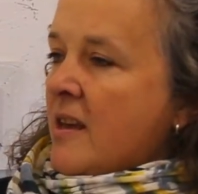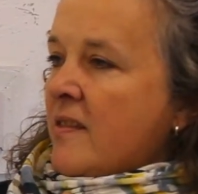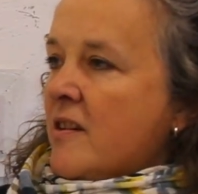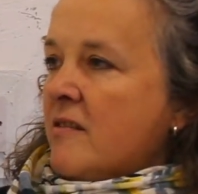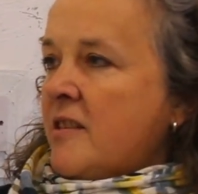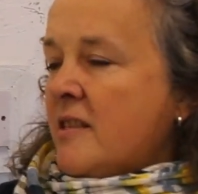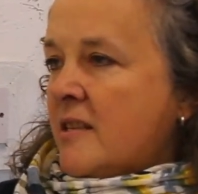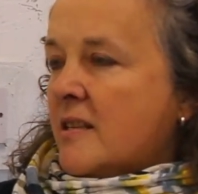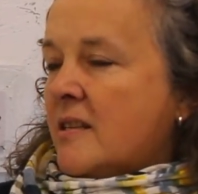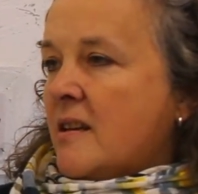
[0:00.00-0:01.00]
the
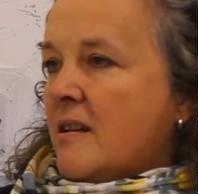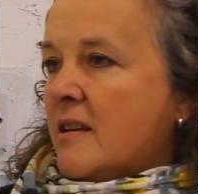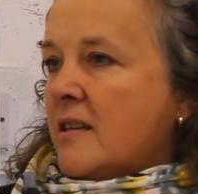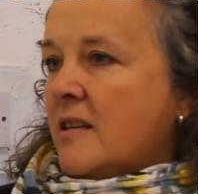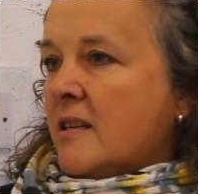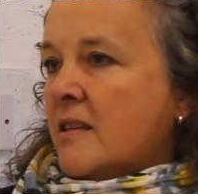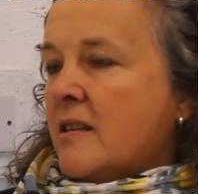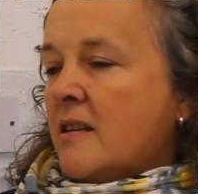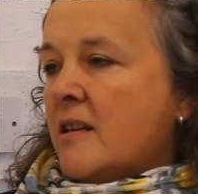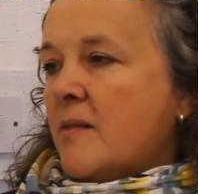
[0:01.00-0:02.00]
artistic side, it
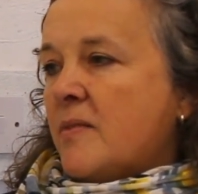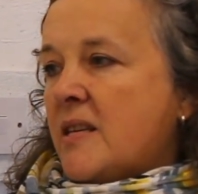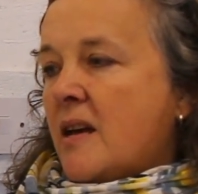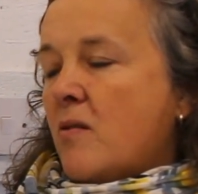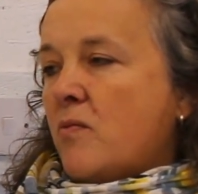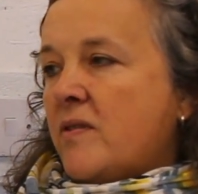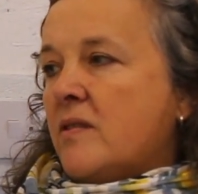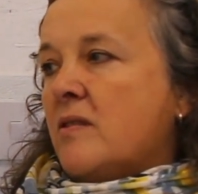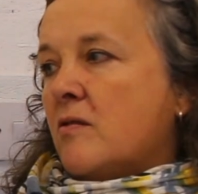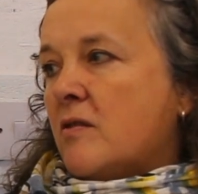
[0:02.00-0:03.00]
certainly comes out with the
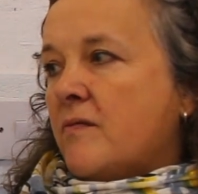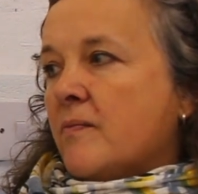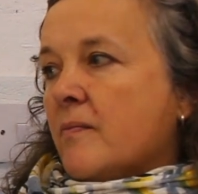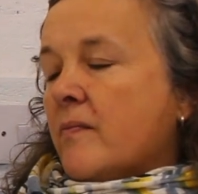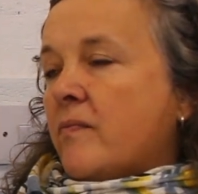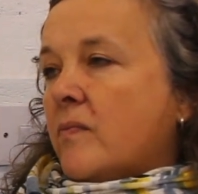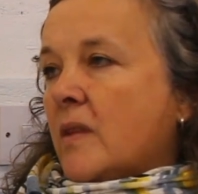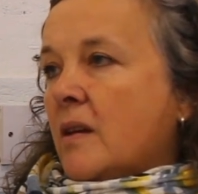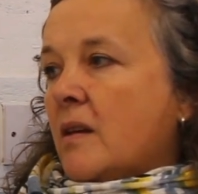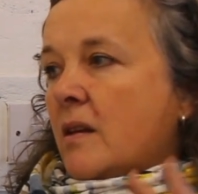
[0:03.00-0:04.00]
sort of
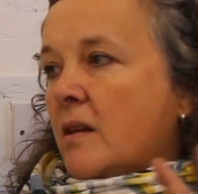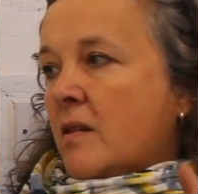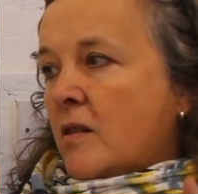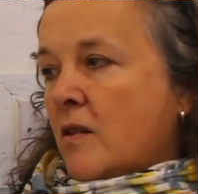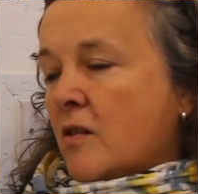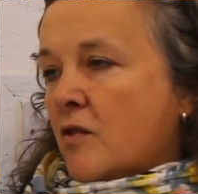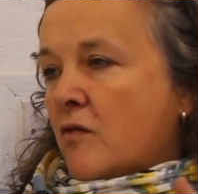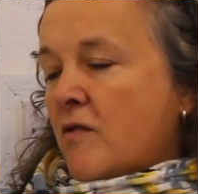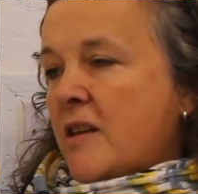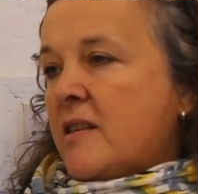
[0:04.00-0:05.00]
the
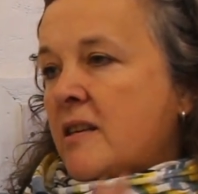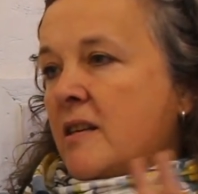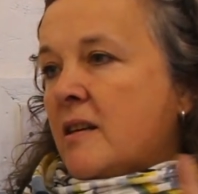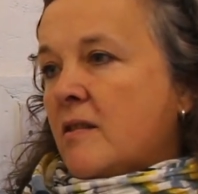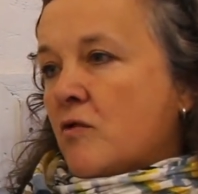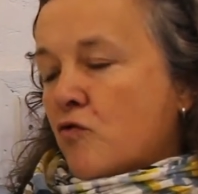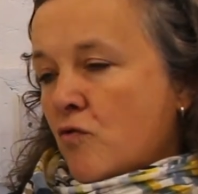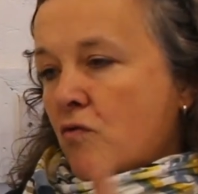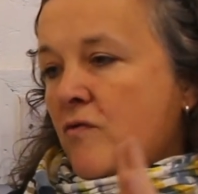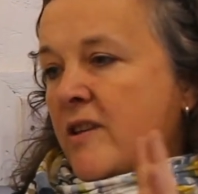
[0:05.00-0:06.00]
creating and the
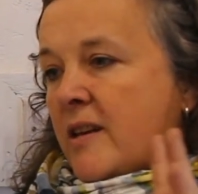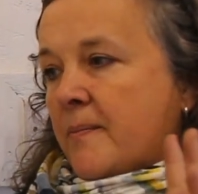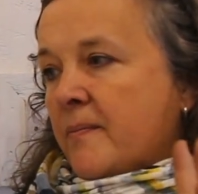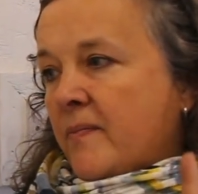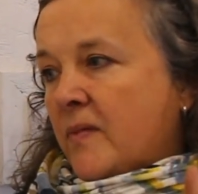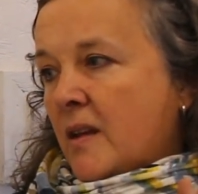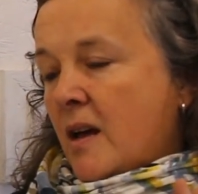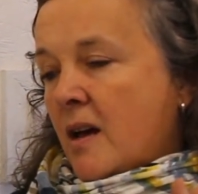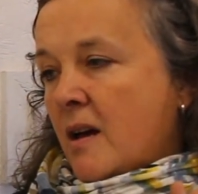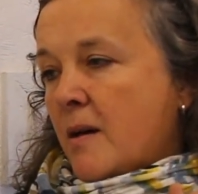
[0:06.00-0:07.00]
drawing
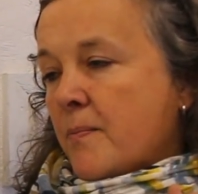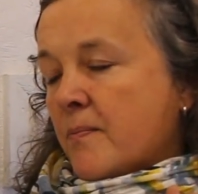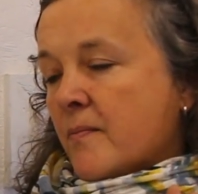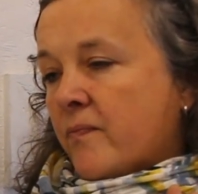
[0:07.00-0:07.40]
and